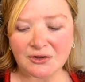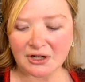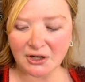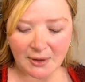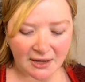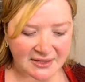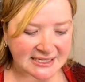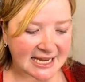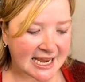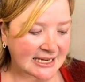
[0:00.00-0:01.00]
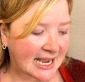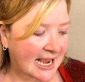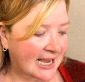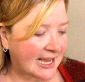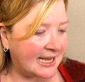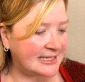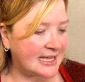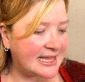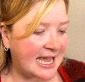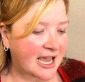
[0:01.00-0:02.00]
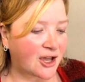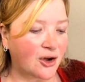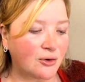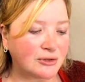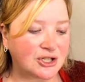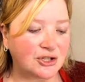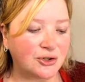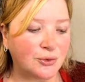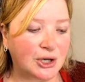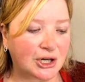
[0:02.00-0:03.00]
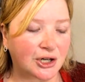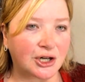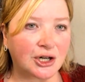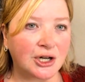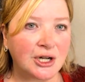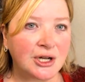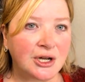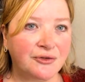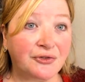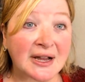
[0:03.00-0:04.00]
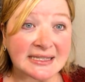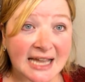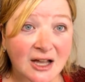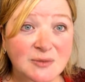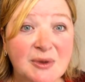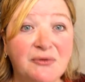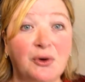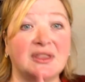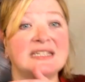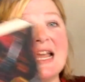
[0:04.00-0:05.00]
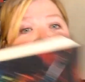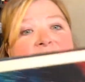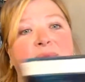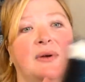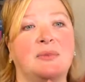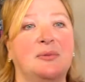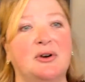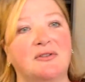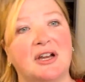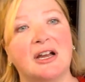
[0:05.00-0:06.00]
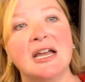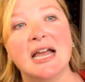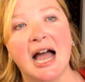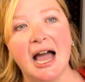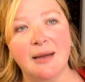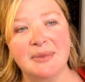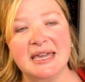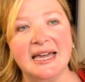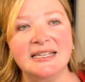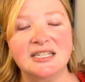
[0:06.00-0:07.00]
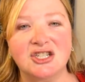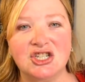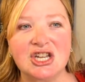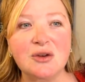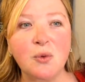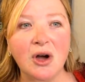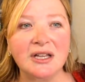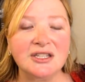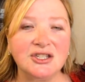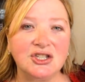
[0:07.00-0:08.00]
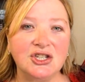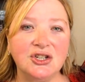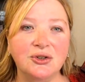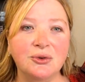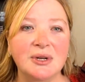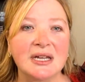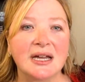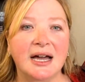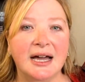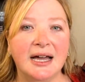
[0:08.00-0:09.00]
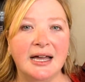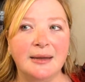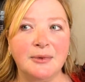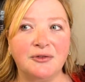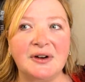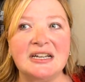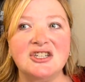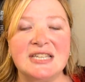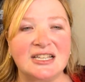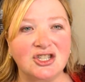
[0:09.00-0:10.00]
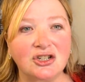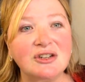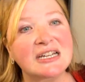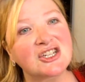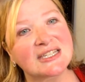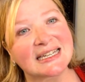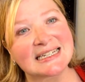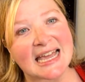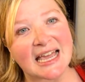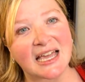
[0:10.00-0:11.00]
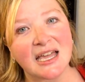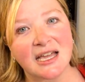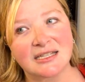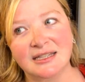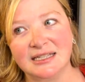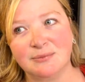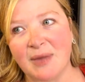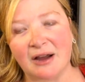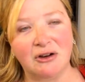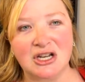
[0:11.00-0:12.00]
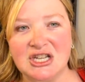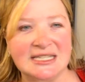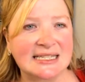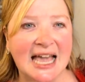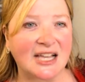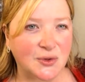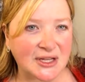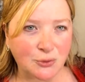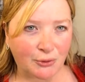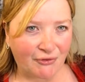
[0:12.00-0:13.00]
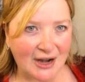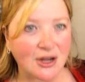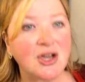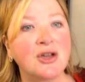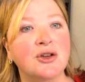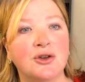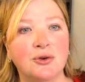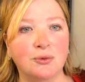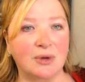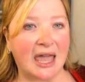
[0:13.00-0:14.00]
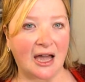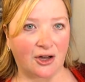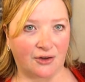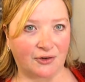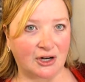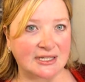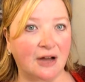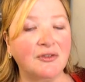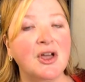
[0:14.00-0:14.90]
They're going to go out on this date, and they go to her friend's house before the date. I'm going to put it over here because she wants to. Her friend has just had surgery, and she's going to take this macaroni and cheese casserole thing to her friend who can't cook for herself.